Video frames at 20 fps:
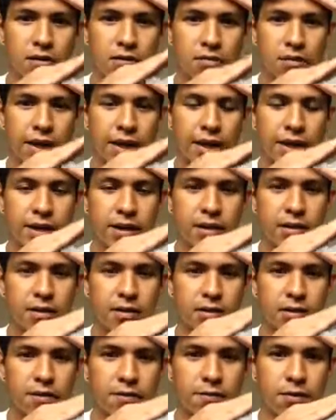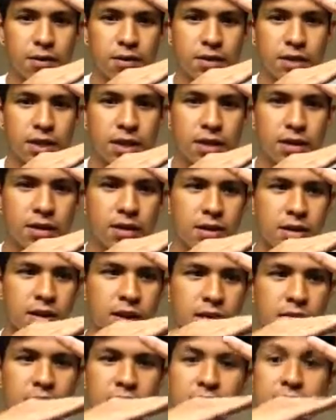right here, the first gear.
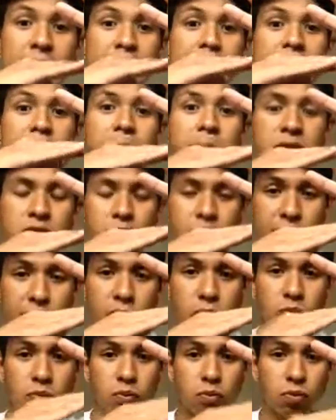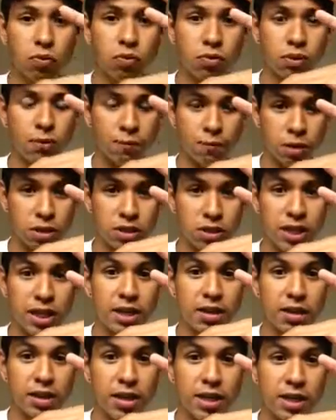Between the first
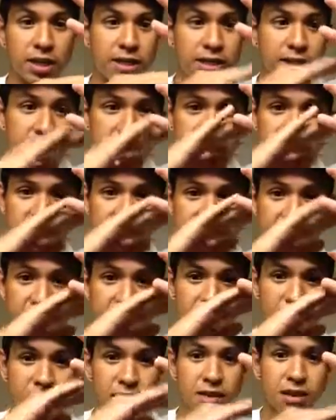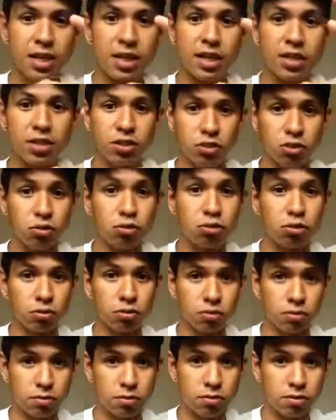gear and second gear is
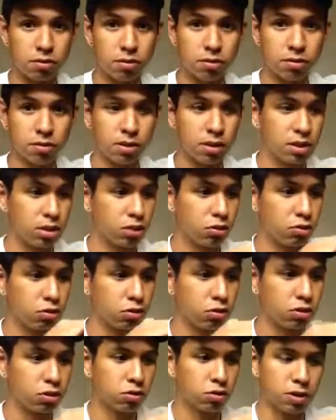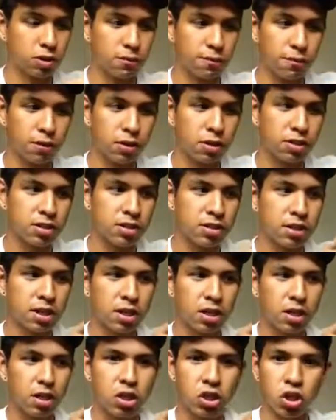neutral. So it's first,
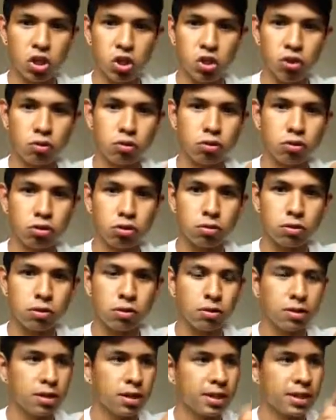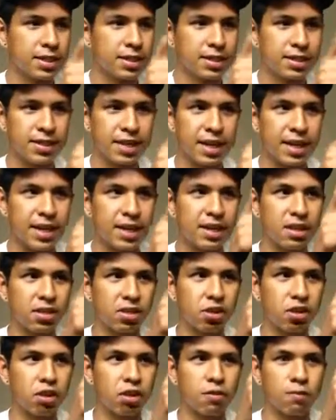neutral,
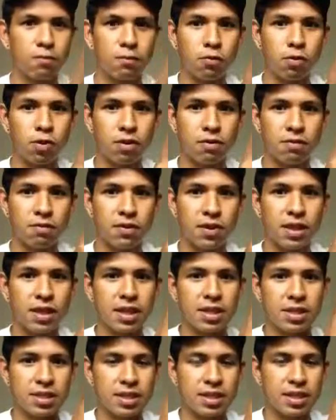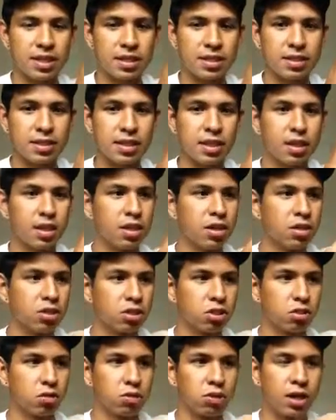second, third, fourth, fifth, sixth.
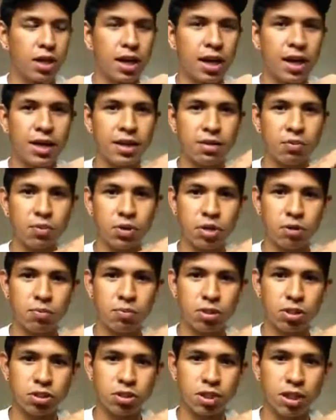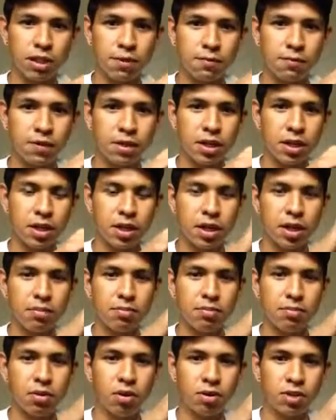So with the height, when you push your left foot
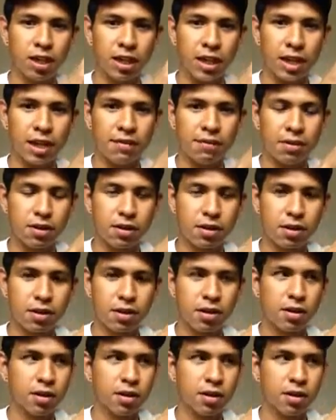up on the lever,